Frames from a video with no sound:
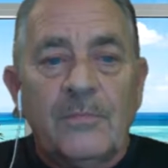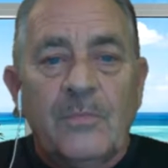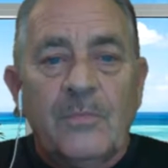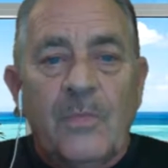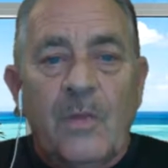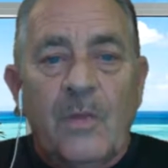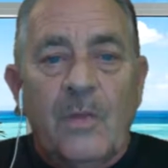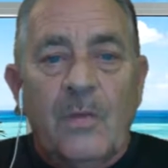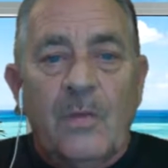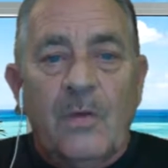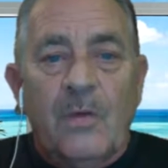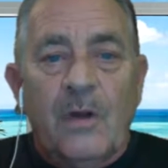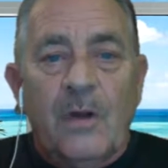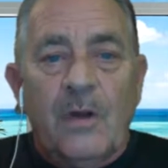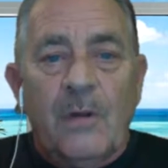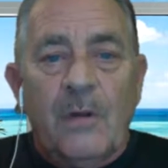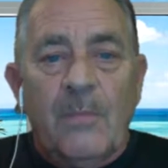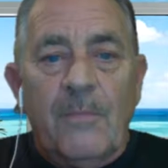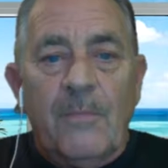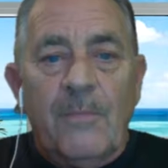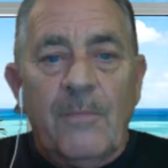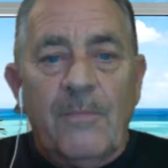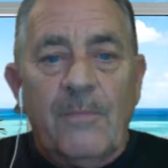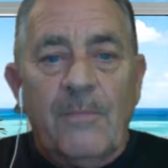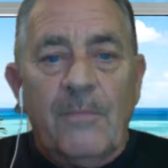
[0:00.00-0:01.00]
All right?
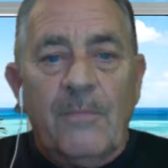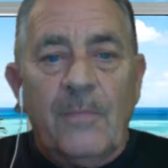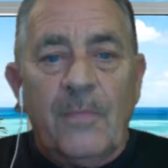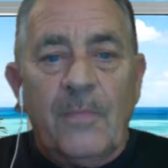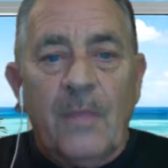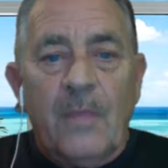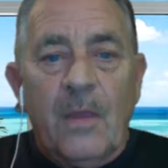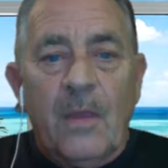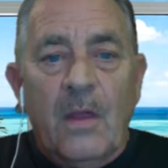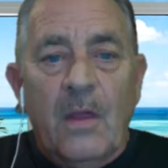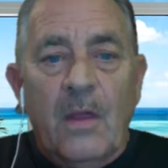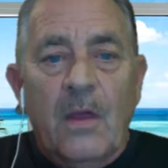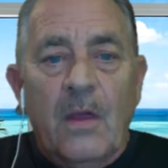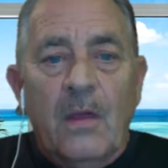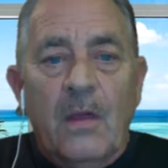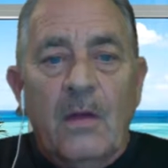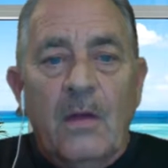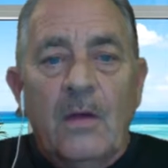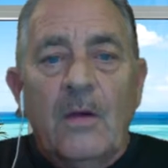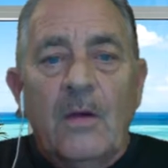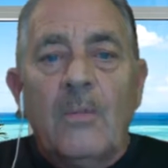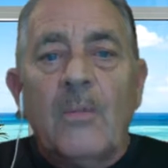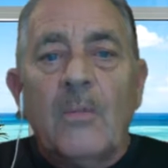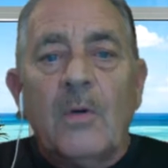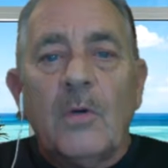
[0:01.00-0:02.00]

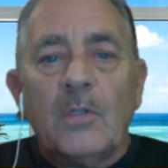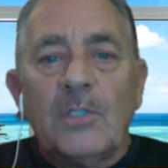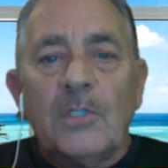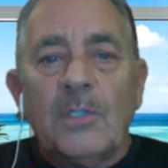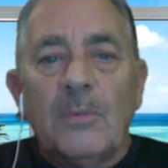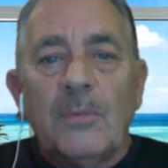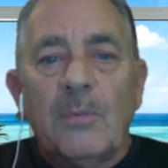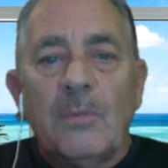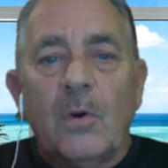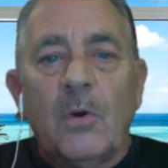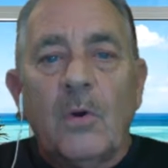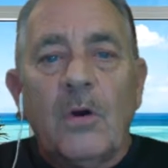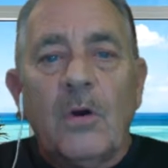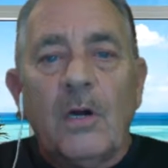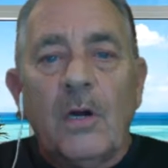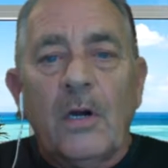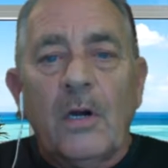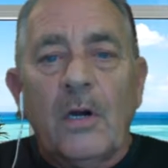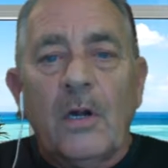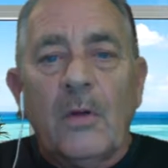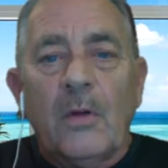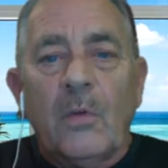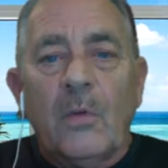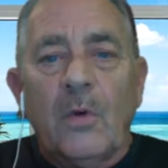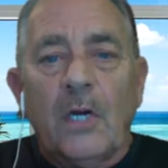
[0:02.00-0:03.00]
Most important are
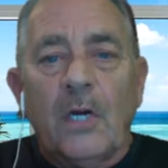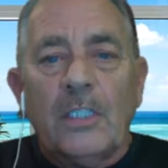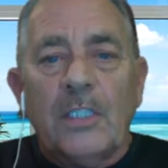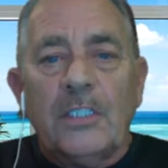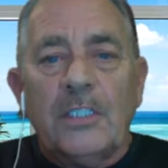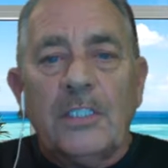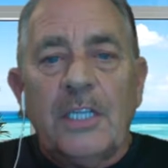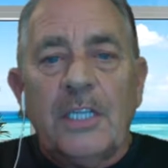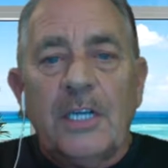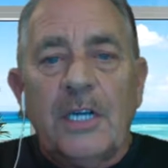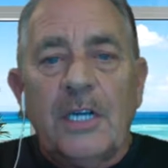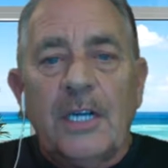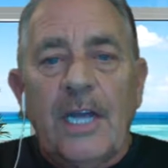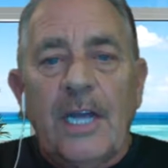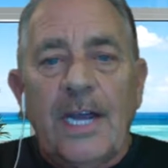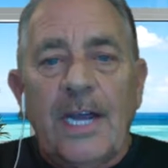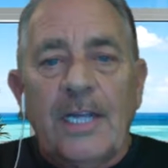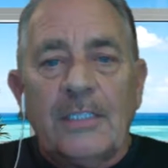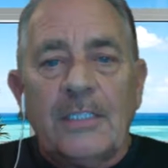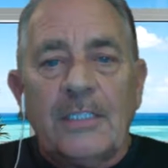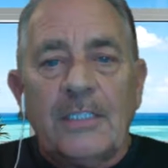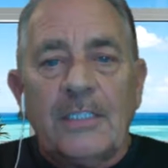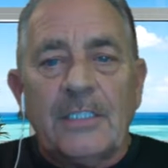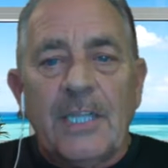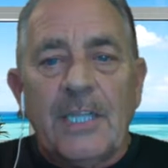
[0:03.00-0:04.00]
the ones that you
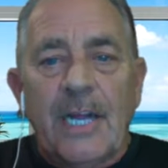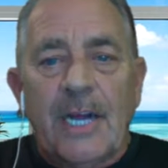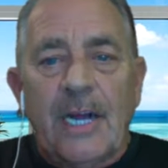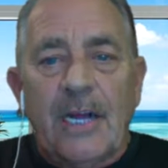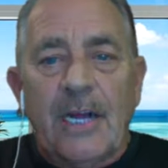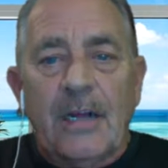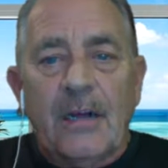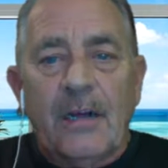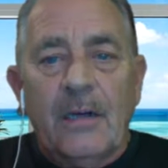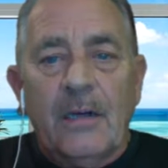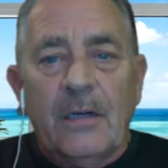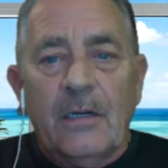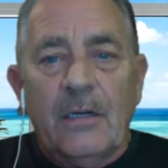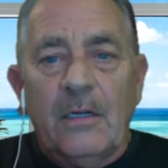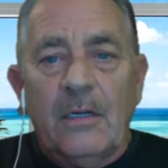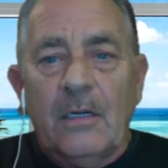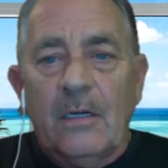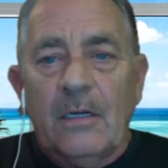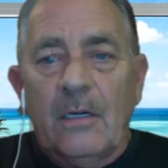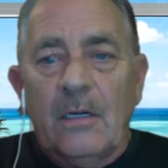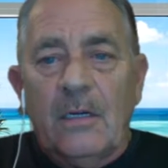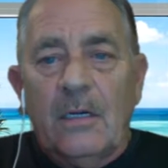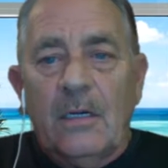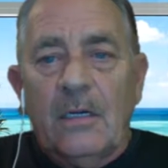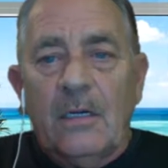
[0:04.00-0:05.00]
can't stand
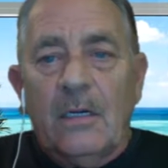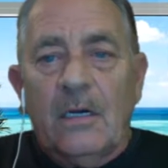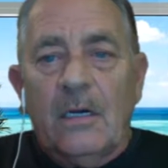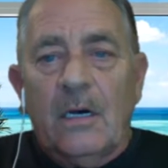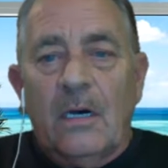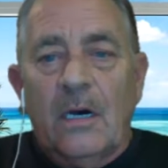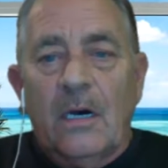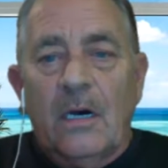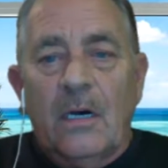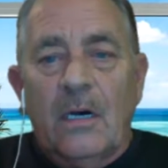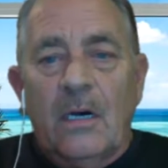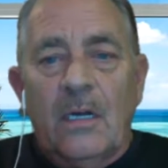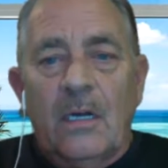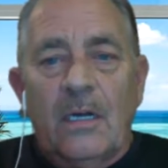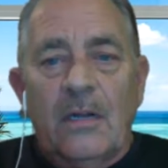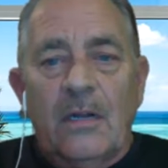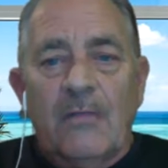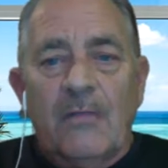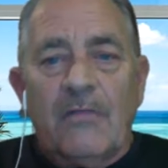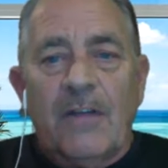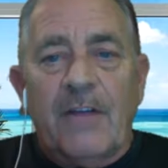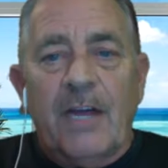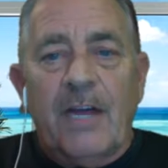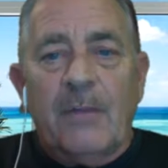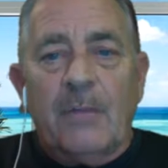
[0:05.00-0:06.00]
in the
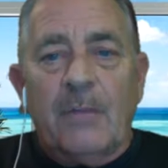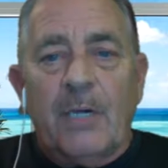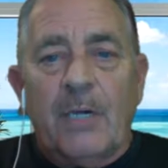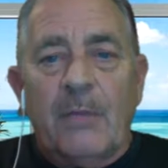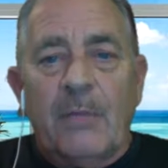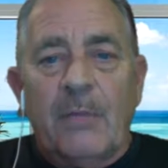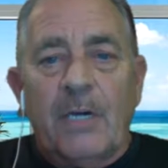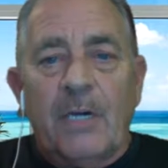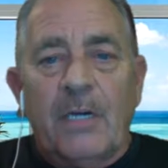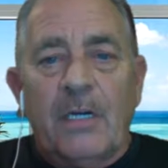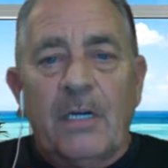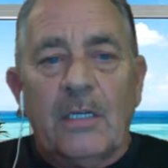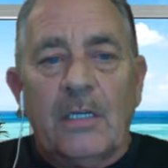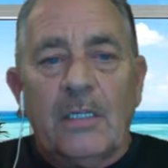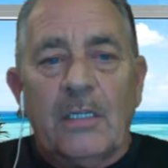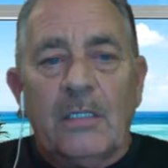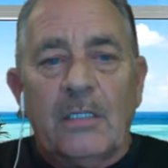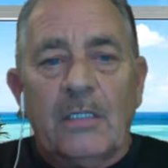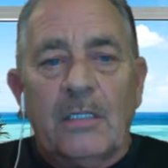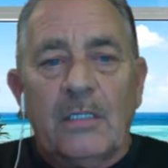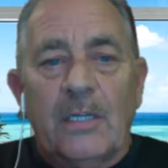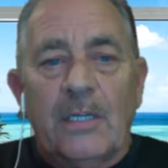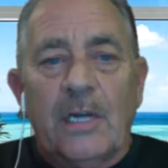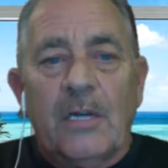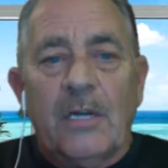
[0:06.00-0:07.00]
family, because
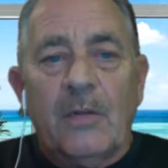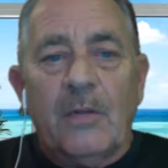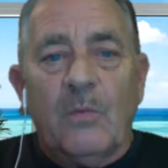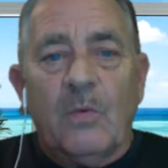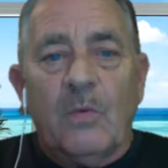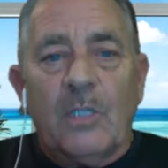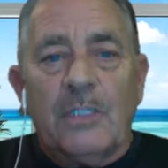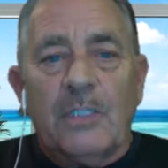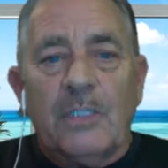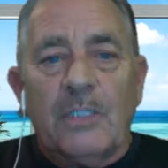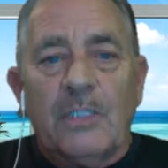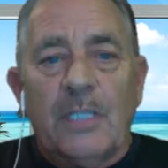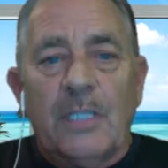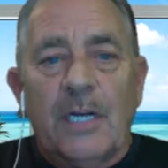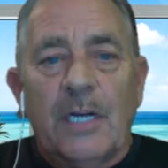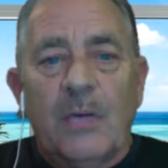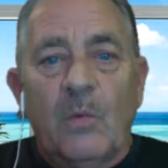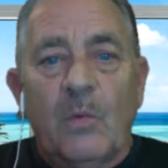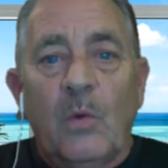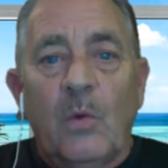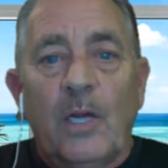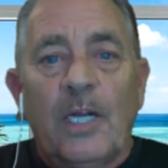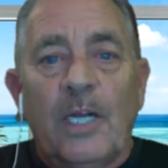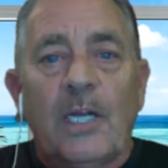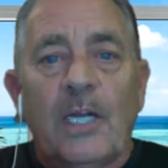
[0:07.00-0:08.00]
they're the ones that
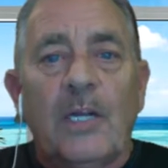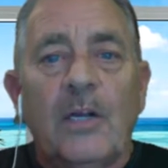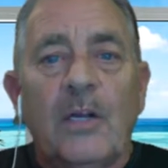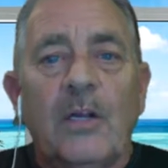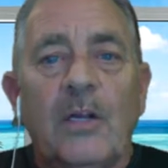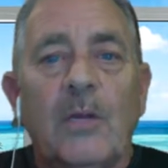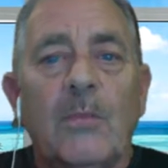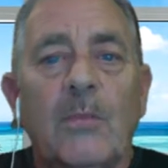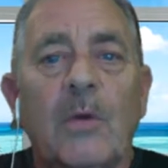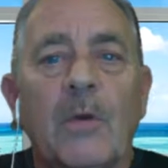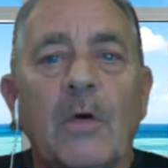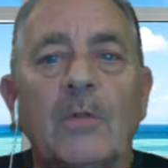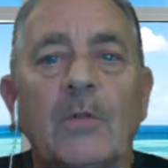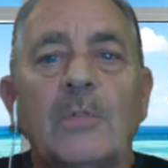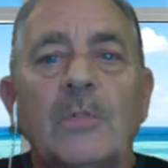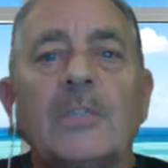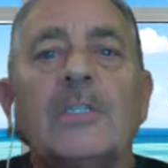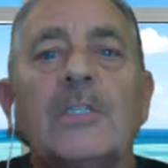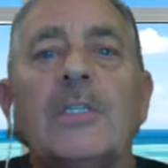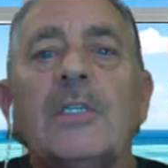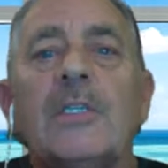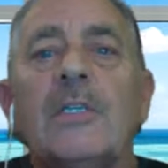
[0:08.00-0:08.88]
weaken you the most.